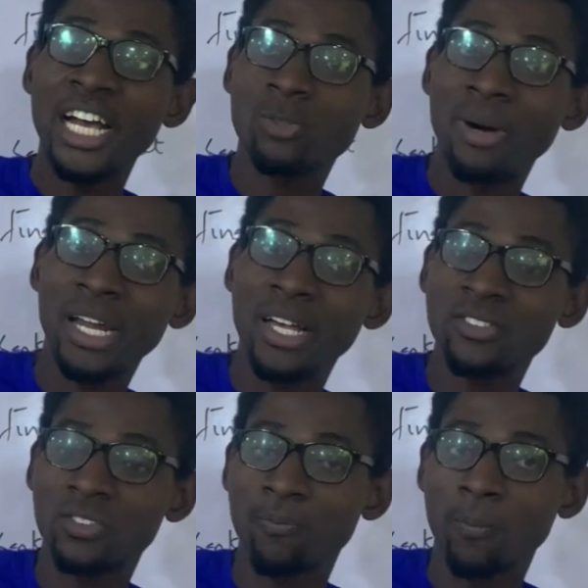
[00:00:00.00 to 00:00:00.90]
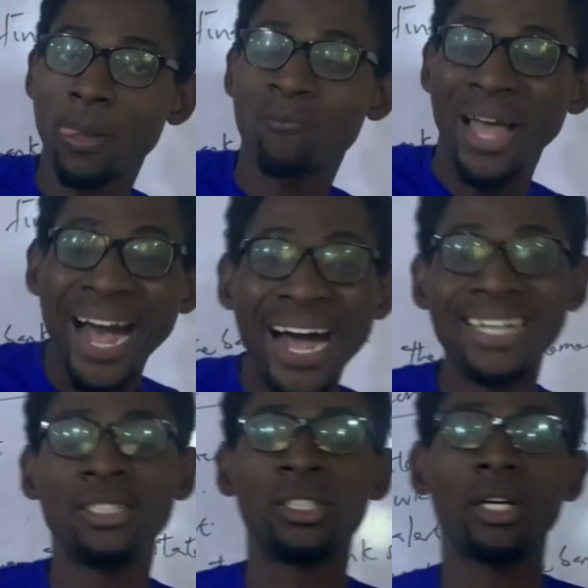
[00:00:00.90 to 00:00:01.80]
balance
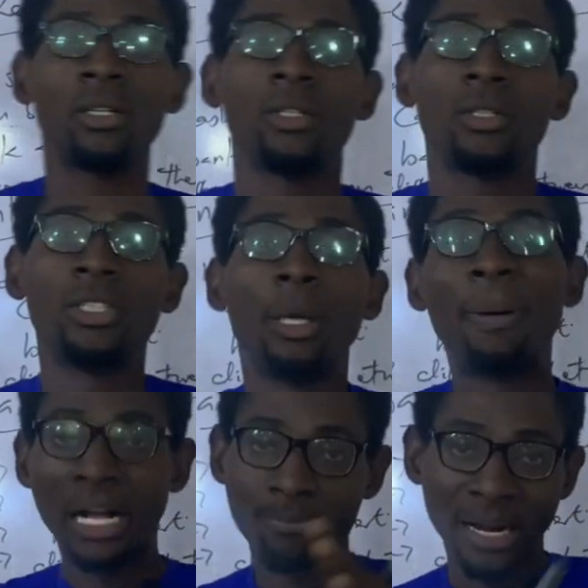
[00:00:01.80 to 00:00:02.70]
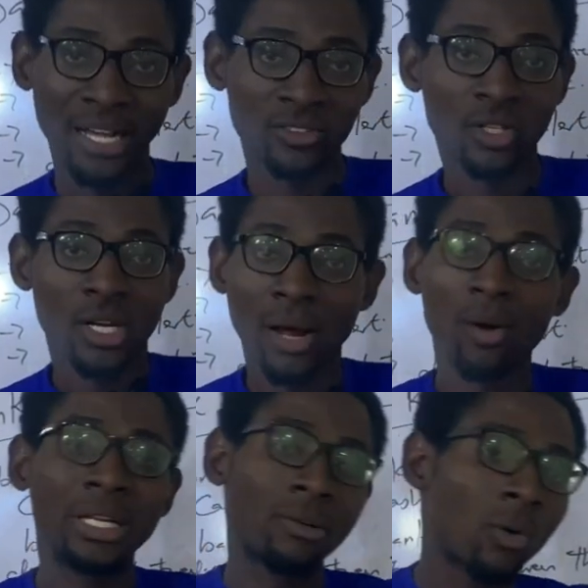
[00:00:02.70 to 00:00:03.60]
and the bank balance. That's
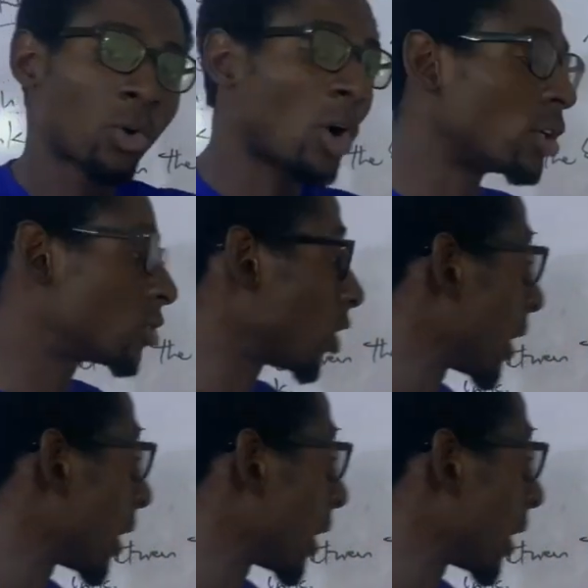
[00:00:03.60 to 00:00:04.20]
what we talk